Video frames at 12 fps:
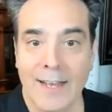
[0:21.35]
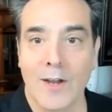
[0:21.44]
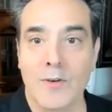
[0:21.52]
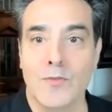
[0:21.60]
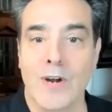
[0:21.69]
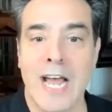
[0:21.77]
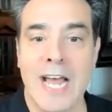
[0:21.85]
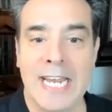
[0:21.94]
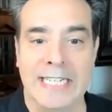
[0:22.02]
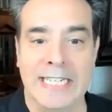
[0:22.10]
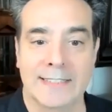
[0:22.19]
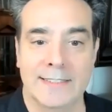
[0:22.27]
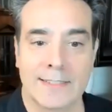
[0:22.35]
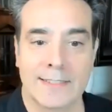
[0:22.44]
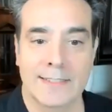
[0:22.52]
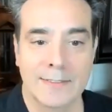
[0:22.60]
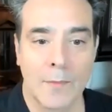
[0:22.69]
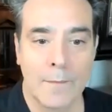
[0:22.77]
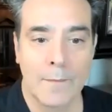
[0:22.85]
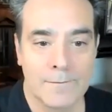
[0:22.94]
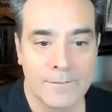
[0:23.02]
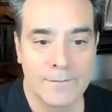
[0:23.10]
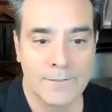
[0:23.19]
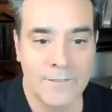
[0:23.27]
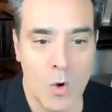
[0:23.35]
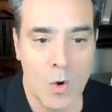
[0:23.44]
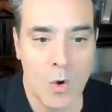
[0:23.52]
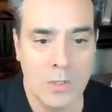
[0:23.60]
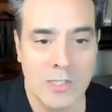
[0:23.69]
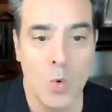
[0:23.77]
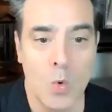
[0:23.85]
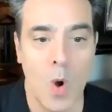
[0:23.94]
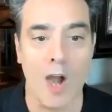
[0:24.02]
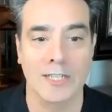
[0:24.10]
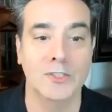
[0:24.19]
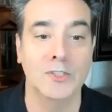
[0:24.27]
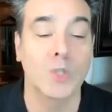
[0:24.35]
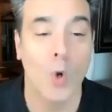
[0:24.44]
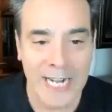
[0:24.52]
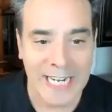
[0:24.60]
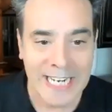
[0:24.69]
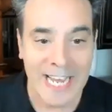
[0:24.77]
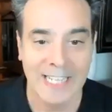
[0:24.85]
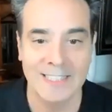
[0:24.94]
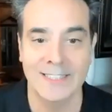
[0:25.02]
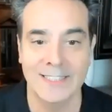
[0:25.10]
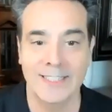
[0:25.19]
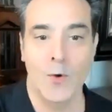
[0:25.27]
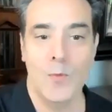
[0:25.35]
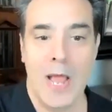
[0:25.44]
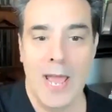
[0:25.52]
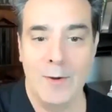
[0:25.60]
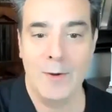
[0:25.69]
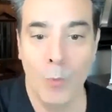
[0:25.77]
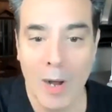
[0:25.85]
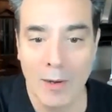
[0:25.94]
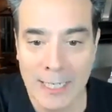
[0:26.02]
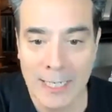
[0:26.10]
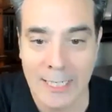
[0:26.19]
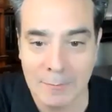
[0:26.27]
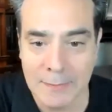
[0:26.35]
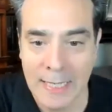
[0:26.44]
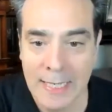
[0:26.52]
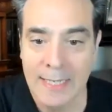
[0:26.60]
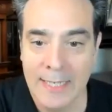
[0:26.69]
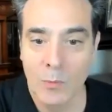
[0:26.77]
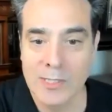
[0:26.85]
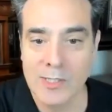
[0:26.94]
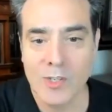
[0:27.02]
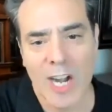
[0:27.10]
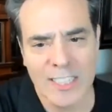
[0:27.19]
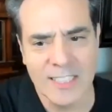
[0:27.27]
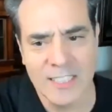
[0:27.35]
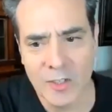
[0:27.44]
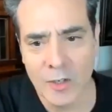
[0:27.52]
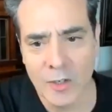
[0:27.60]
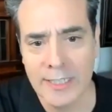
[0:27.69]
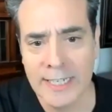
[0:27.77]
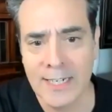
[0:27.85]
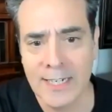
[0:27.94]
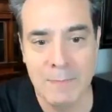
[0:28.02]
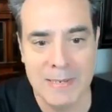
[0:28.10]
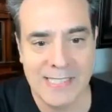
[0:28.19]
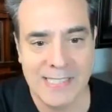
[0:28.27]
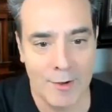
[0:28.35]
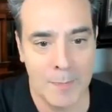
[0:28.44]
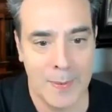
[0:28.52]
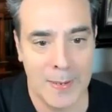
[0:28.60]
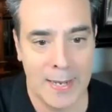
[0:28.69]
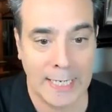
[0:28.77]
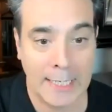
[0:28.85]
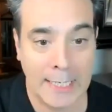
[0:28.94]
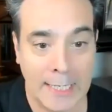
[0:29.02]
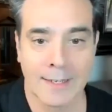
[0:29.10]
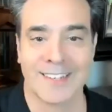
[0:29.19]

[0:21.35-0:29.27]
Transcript: All right folks who are joining. Hello and welcome. We're starting a little early because I miss everybody.